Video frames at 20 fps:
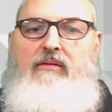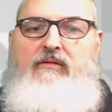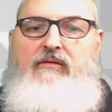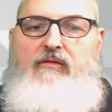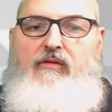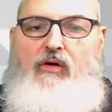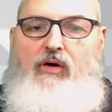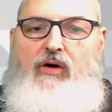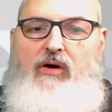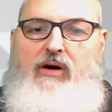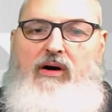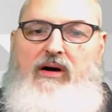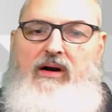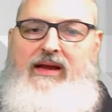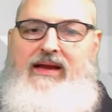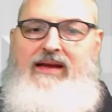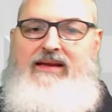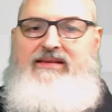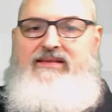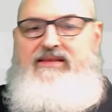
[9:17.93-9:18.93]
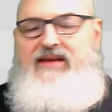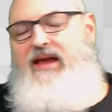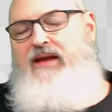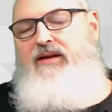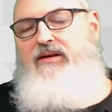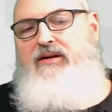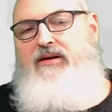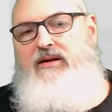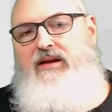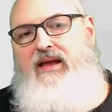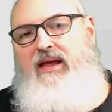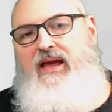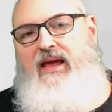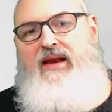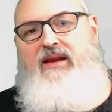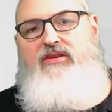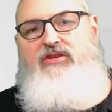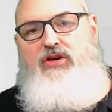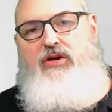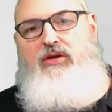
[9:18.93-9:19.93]
For a standard head
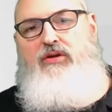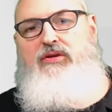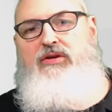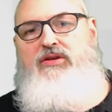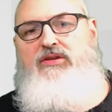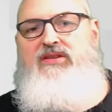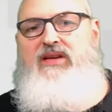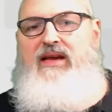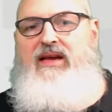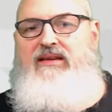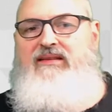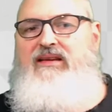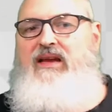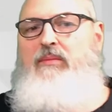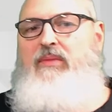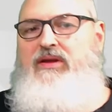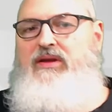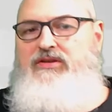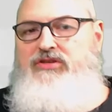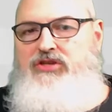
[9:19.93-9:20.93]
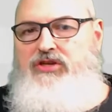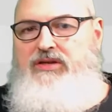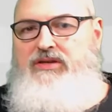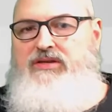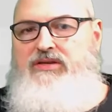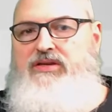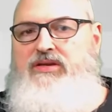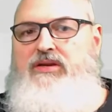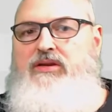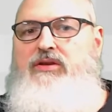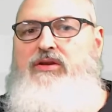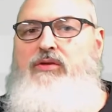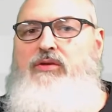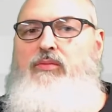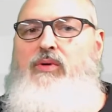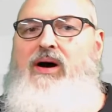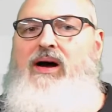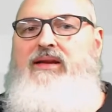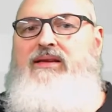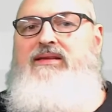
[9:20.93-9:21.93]
and shoulders, as I mentioned, you
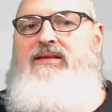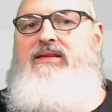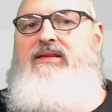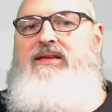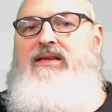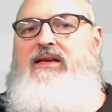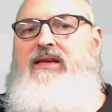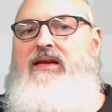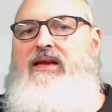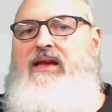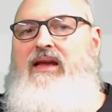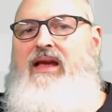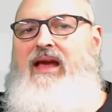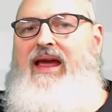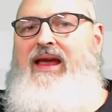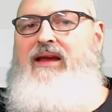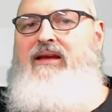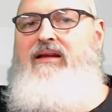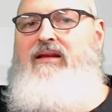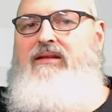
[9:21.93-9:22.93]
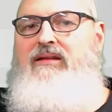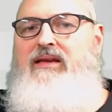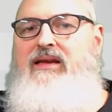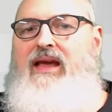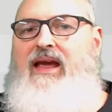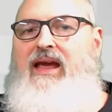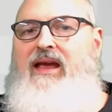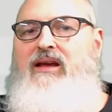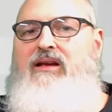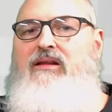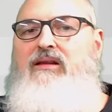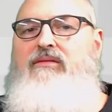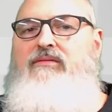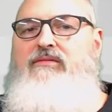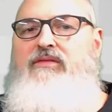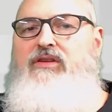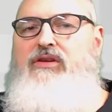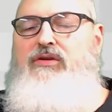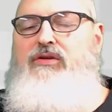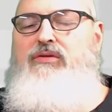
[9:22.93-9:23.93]
want the angle of
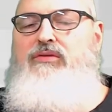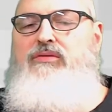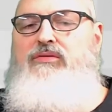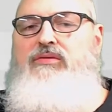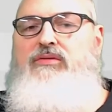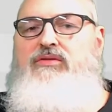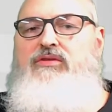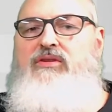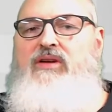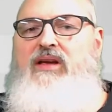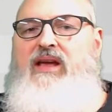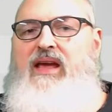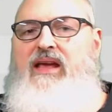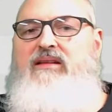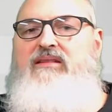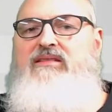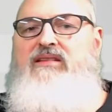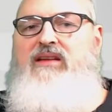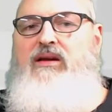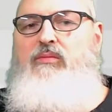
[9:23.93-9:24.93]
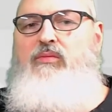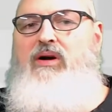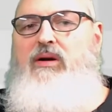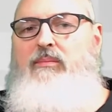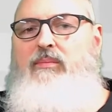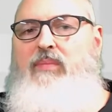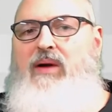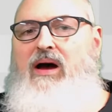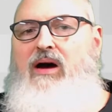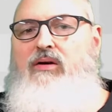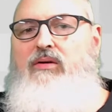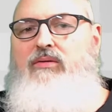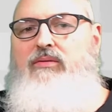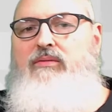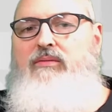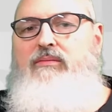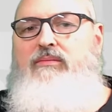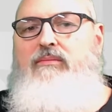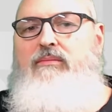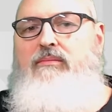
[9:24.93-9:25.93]
view to hit somewhere about
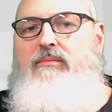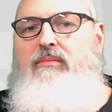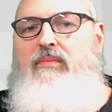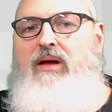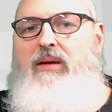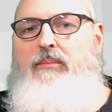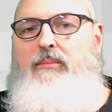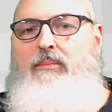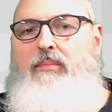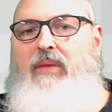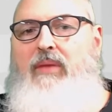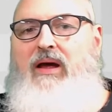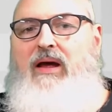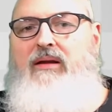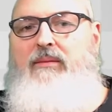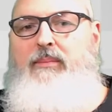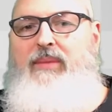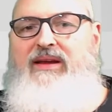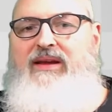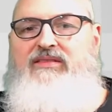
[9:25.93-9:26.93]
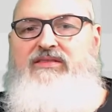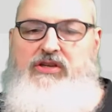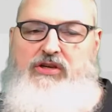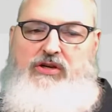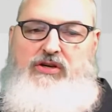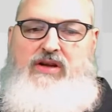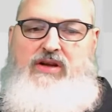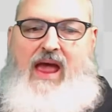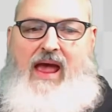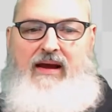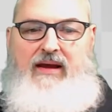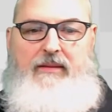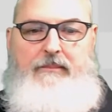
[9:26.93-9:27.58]
base of your neck.